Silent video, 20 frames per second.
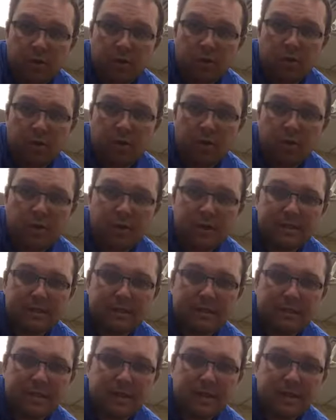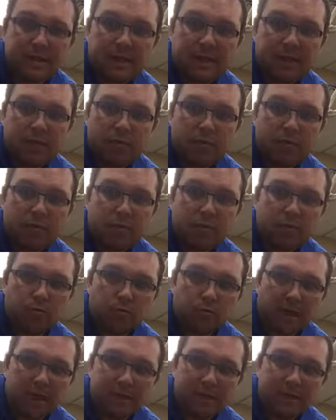when we see
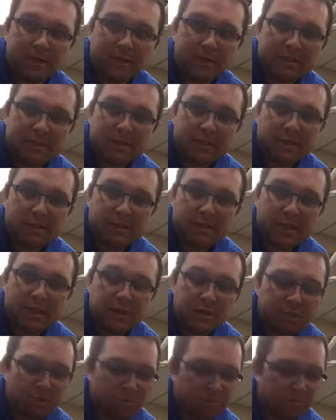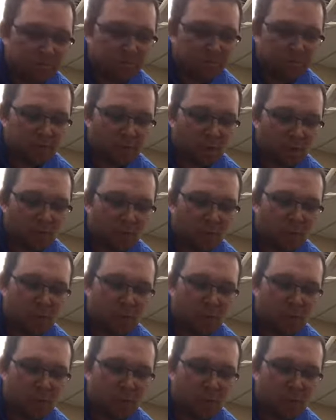rapid acceleration or